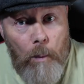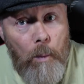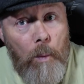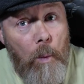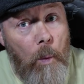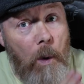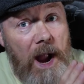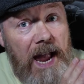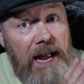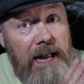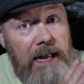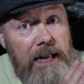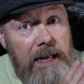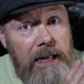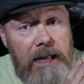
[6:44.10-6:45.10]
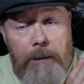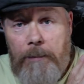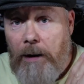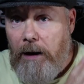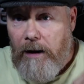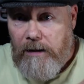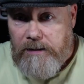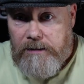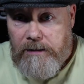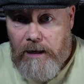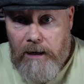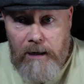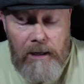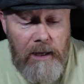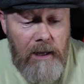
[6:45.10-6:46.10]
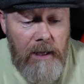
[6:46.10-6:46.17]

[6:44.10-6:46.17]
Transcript: Way past that.